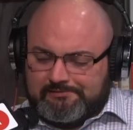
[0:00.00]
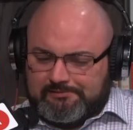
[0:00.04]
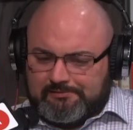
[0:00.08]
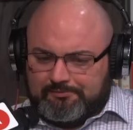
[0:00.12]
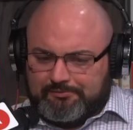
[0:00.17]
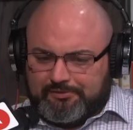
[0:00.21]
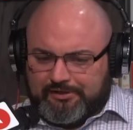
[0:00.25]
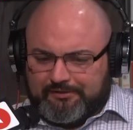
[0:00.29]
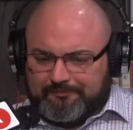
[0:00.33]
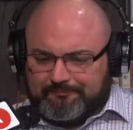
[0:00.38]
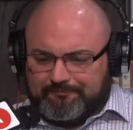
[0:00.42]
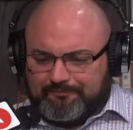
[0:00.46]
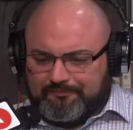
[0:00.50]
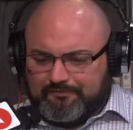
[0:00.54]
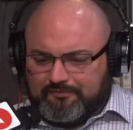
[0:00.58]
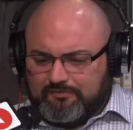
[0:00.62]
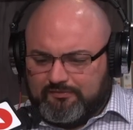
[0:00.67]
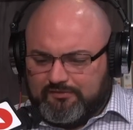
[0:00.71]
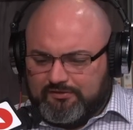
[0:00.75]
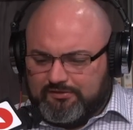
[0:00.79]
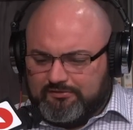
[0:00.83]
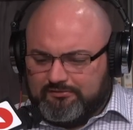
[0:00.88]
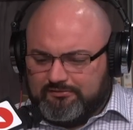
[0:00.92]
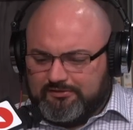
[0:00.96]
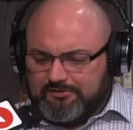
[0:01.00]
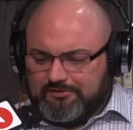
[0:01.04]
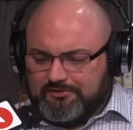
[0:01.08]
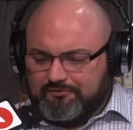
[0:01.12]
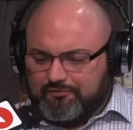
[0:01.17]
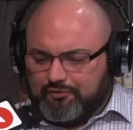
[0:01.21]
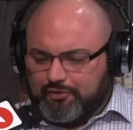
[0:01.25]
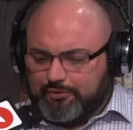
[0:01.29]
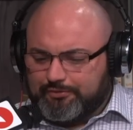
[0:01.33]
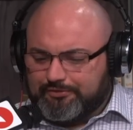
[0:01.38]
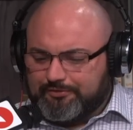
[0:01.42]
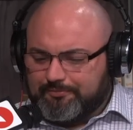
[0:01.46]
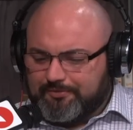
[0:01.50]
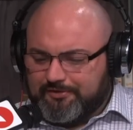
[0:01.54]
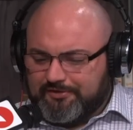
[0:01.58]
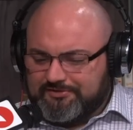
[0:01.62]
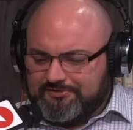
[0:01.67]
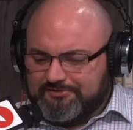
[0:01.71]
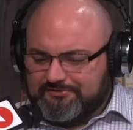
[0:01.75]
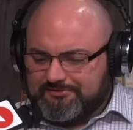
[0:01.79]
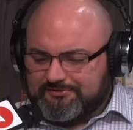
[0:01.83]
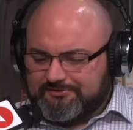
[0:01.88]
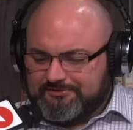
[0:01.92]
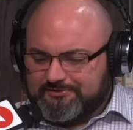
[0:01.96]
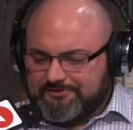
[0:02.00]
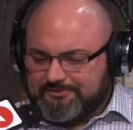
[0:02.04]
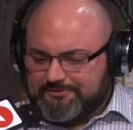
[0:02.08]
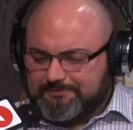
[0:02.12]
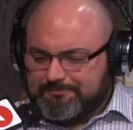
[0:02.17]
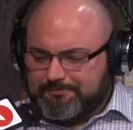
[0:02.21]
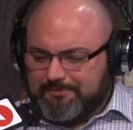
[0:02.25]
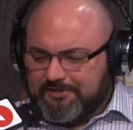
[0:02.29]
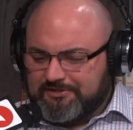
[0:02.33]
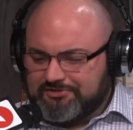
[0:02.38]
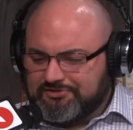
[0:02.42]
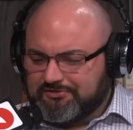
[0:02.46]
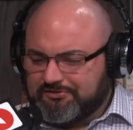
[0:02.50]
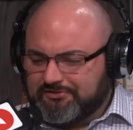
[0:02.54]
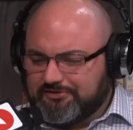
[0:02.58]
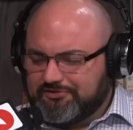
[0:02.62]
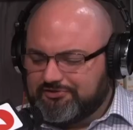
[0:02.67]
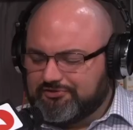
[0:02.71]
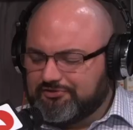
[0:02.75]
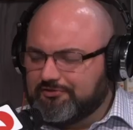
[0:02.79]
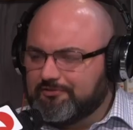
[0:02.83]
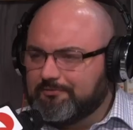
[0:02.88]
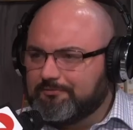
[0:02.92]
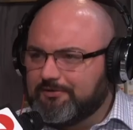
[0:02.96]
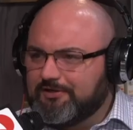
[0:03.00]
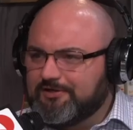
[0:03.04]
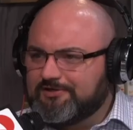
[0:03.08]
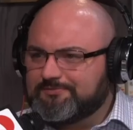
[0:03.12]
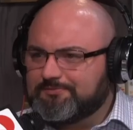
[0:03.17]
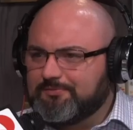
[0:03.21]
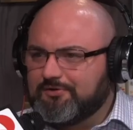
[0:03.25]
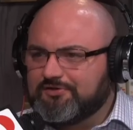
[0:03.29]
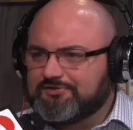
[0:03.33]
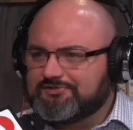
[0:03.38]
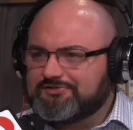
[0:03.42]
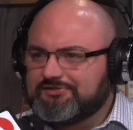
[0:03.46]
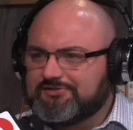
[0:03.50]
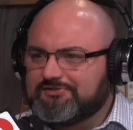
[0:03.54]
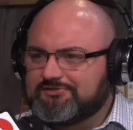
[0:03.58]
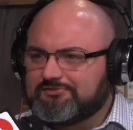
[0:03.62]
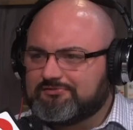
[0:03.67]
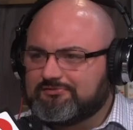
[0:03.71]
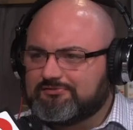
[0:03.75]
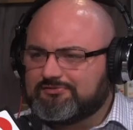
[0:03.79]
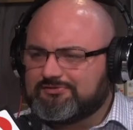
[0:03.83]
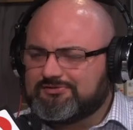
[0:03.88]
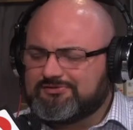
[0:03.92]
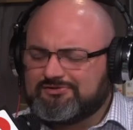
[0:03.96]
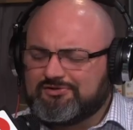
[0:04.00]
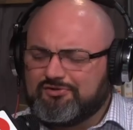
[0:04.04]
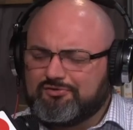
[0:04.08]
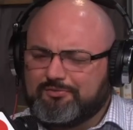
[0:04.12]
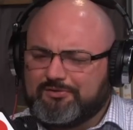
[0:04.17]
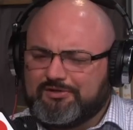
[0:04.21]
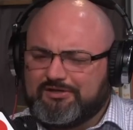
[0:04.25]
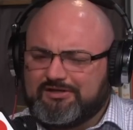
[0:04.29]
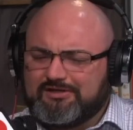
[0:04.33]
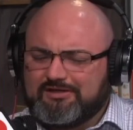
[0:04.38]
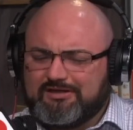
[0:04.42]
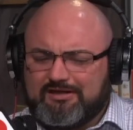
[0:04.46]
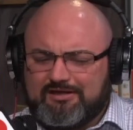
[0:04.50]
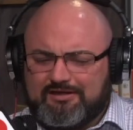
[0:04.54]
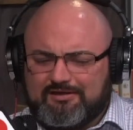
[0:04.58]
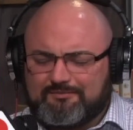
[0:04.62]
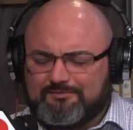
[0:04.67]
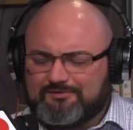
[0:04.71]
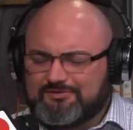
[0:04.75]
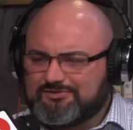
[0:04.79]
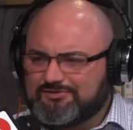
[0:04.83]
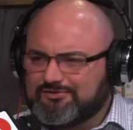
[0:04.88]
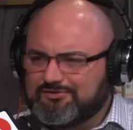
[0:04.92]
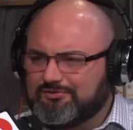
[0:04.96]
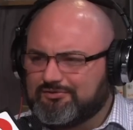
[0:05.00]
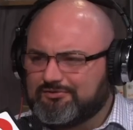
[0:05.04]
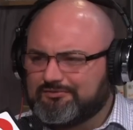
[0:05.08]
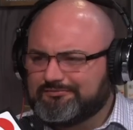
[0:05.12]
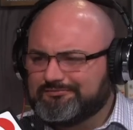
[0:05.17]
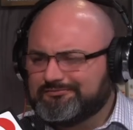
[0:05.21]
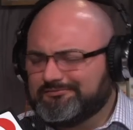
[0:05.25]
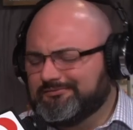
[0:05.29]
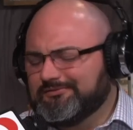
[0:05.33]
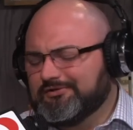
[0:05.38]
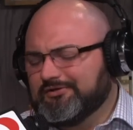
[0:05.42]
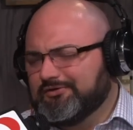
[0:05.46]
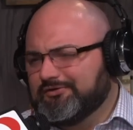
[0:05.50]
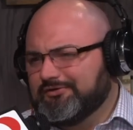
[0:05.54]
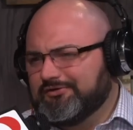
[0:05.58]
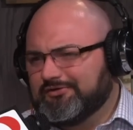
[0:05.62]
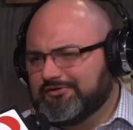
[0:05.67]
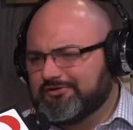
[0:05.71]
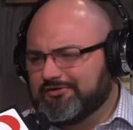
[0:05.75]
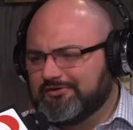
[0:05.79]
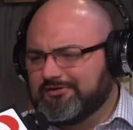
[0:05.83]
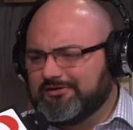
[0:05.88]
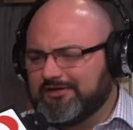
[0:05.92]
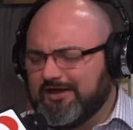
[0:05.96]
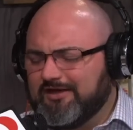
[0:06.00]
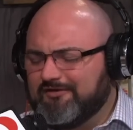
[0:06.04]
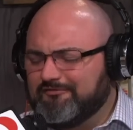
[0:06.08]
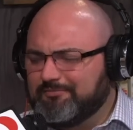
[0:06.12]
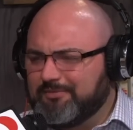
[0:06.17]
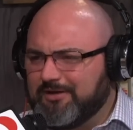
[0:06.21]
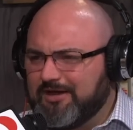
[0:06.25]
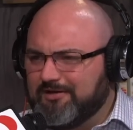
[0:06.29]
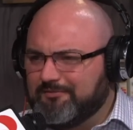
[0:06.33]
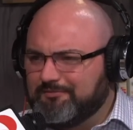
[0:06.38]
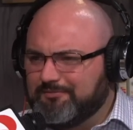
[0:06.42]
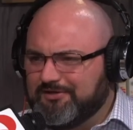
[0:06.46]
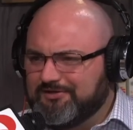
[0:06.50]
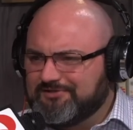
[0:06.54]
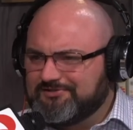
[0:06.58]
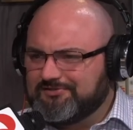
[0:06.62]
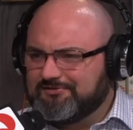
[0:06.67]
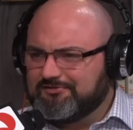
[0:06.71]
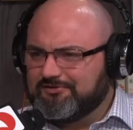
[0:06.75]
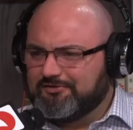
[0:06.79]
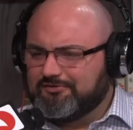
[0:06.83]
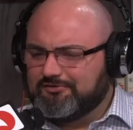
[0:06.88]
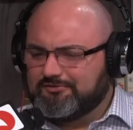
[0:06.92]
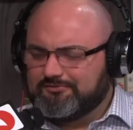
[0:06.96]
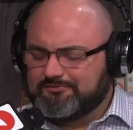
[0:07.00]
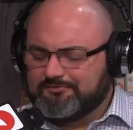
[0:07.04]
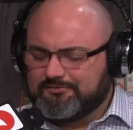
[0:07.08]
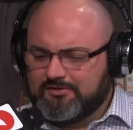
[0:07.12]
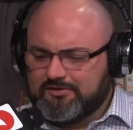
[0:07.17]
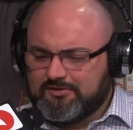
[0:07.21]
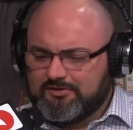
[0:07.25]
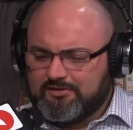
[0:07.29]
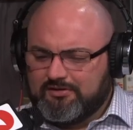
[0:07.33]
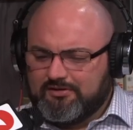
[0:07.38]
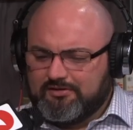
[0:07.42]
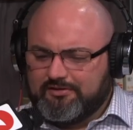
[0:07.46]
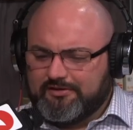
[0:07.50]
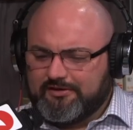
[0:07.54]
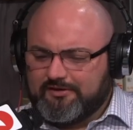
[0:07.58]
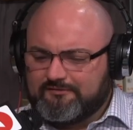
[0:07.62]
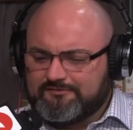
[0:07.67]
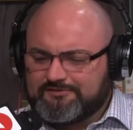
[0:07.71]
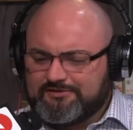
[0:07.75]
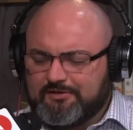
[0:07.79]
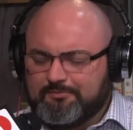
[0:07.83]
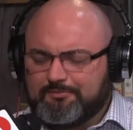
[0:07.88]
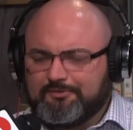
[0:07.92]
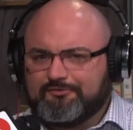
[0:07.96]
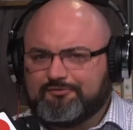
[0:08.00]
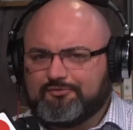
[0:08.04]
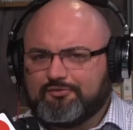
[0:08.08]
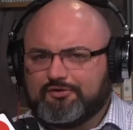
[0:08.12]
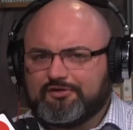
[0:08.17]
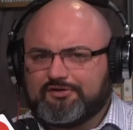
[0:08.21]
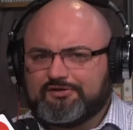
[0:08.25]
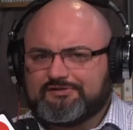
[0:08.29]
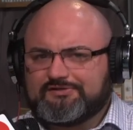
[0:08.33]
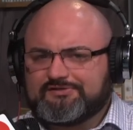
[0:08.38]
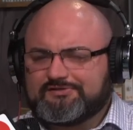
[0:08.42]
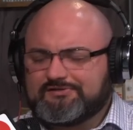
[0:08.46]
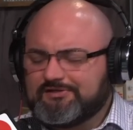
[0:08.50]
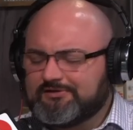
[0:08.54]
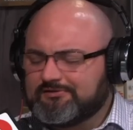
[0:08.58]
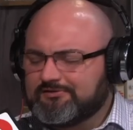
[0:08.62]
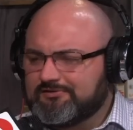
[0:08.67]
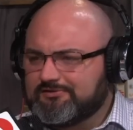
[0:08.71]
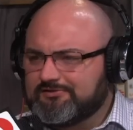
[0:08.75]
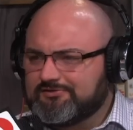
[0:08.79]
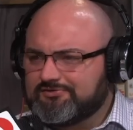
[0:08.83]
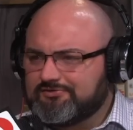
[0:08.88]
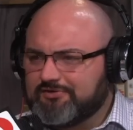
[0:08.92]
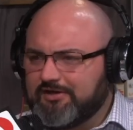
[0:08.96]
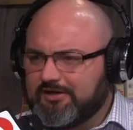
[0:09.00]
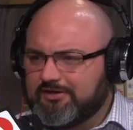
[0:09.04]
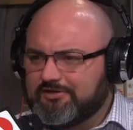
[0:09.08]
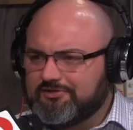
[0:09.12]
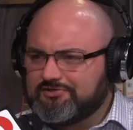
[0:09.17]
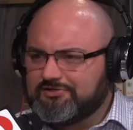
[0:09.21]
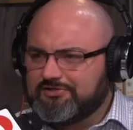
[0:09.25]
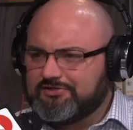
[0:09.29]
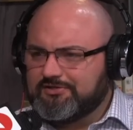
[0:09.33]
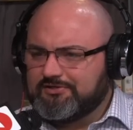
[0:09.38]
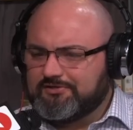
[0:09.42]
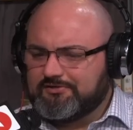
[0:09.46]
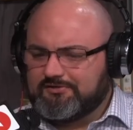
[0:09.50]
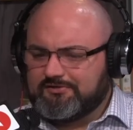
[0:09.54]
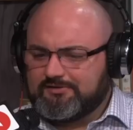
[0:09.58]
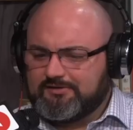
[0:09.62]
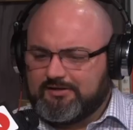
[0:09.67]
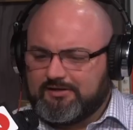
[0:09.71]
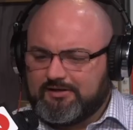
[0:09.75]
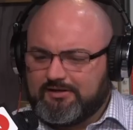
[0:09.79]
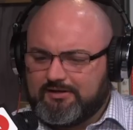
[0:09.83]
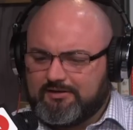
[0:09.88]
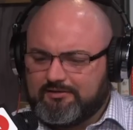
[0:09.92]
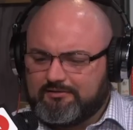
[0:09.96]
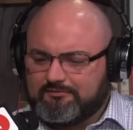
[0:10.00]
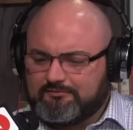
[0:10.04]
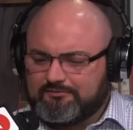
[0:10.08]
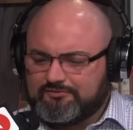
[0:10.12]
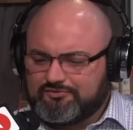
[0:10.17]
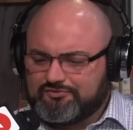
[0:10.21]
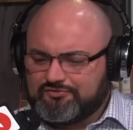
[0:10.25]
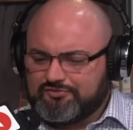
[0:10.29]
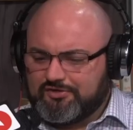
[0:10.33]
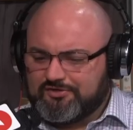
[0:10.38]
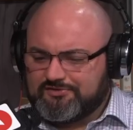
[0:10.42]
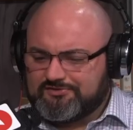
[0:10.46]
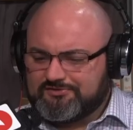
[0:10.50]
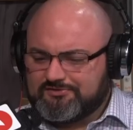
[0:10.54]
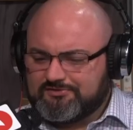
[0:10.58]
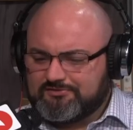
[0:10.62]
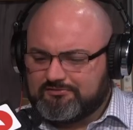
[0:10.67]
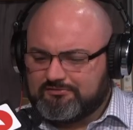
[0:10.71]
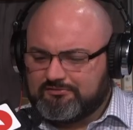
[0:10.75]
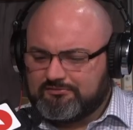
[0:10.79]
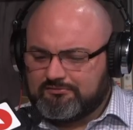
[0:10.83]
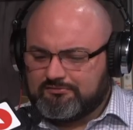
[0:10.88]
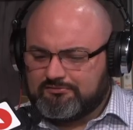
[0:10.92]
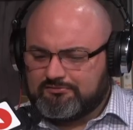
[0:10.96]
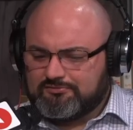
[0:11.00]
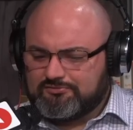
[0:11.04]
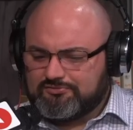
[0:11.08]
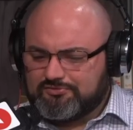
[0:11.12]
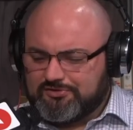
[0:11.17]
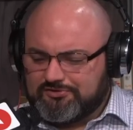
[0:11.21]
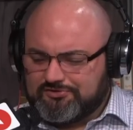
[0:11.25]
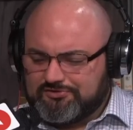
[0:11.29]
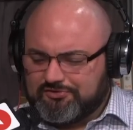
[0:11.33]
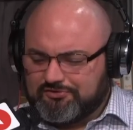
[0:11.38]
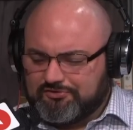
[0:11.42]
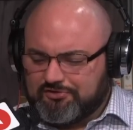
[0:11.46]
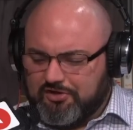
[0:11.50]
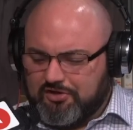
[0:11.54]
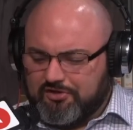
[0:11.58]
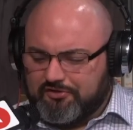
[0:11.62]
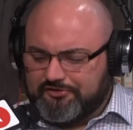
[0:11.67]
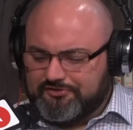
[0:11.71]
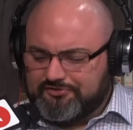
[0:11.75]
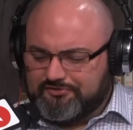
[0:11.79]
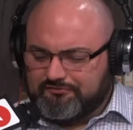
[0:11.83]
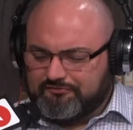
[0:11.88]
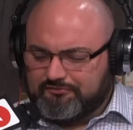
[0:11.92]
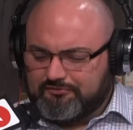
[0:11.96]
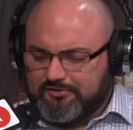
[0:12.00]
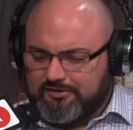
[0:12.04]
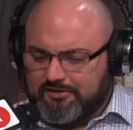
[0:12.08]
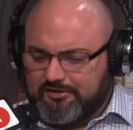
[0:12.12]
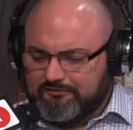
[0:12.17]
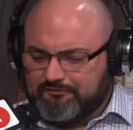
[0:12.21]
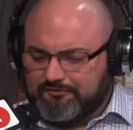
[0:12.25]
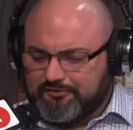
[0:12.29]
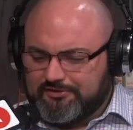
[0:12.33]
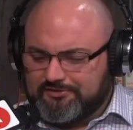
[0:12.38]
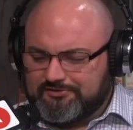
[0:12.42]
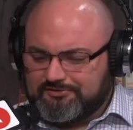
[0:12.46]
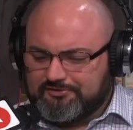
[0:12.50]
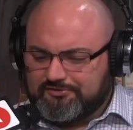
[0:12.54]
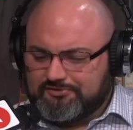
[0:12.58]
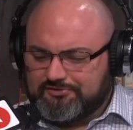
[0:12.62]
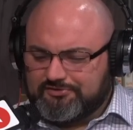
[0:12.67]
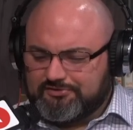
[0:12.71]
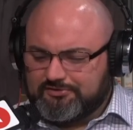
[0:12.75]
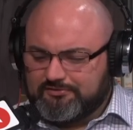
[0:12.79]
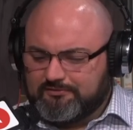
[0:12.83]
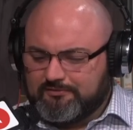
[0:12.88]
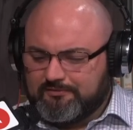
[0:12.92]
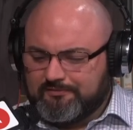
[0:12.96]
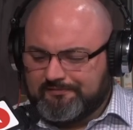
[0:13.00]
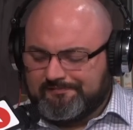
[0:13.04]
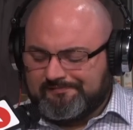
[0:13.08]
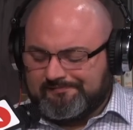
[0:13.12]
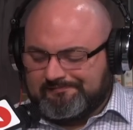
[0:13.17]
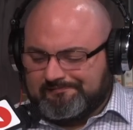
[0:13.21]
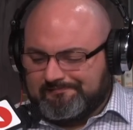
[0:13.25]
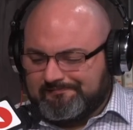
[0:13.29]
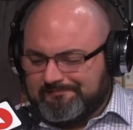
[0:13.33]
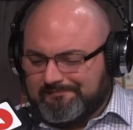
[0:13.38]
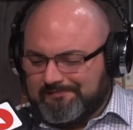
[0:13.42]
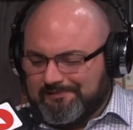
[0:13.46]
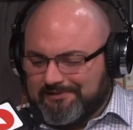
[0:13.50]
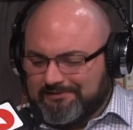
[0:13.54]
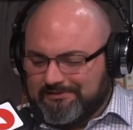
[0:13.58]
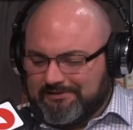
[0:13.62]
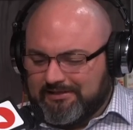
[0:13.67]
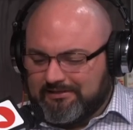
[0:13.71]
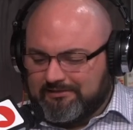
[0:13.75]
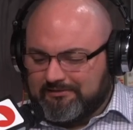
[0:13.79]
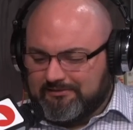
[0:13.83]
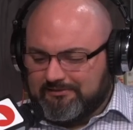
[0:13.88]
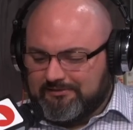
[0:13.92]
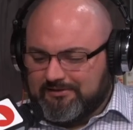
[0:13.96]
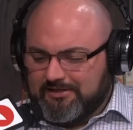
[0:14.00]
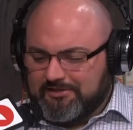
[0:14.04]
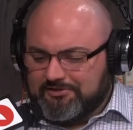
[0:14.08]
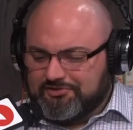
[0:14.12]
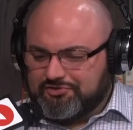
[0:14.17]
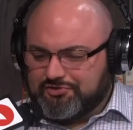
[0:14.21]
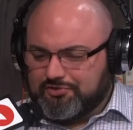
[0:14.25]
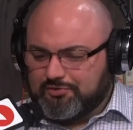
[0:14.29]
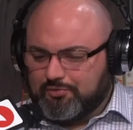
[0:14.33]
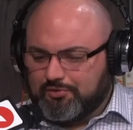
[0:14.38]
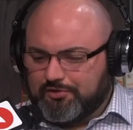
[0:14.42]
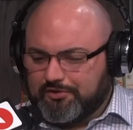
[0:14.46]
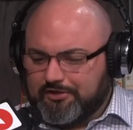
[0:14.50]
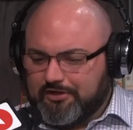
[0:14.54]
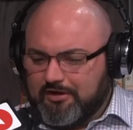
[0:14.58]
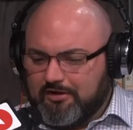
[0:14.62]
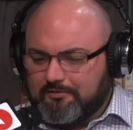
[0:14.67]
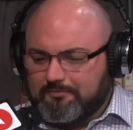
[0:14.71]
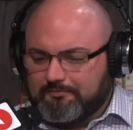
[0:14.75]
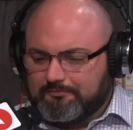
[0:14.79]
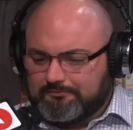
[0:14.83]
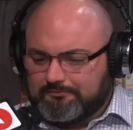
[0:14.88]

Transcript: But you roll with the punches, especially during baseball season. There's so many games, So you know you're gonna have bad beats in there. Like I've said before, you got to stick to the strategy and trust your knowledge and research. And at the end of the day, it should work out.